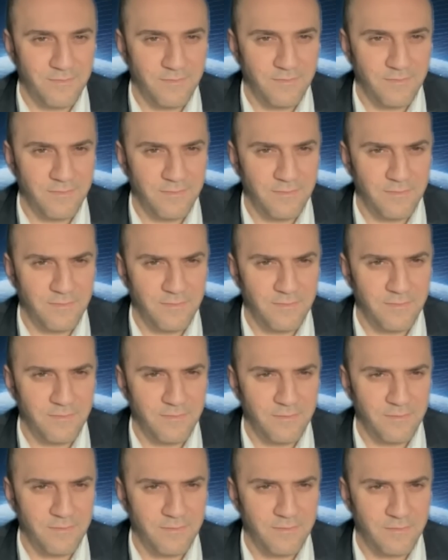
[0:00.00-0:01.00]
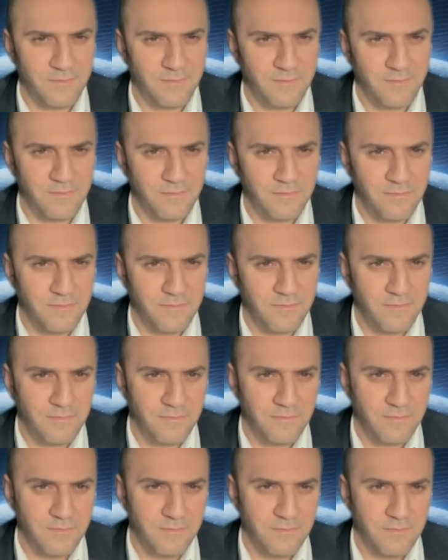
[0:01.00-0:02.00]

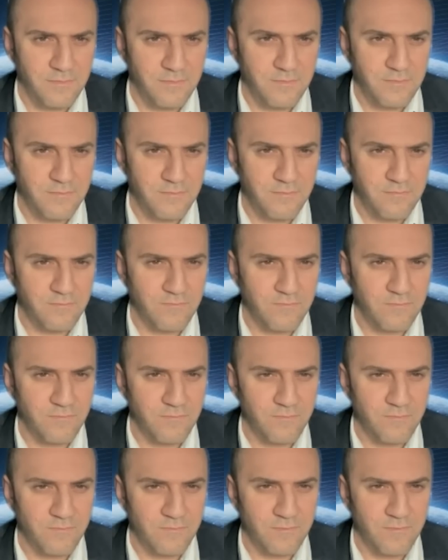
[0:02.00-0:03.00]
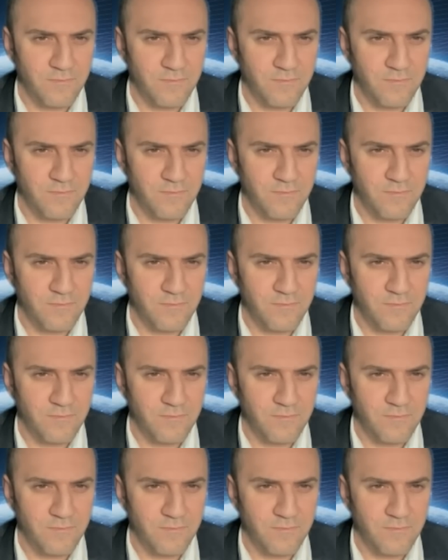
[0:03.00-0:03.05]
(silent)